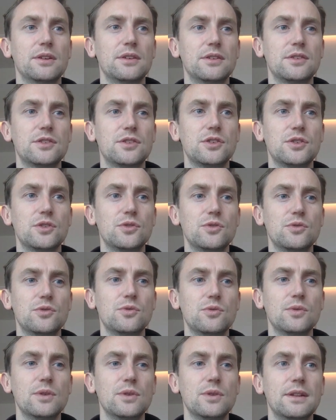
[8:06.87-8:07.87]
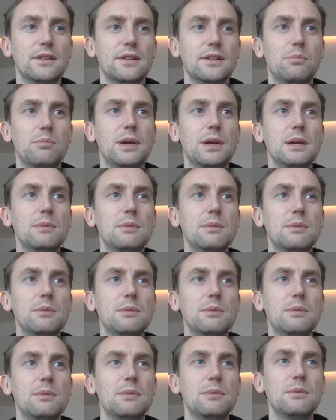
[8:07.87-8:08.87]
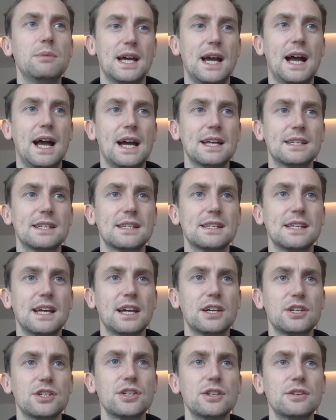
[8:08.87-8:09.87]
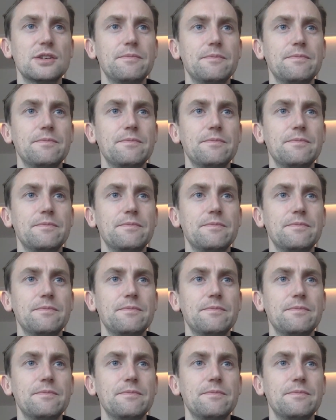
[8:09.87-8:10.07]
to the people always ask section.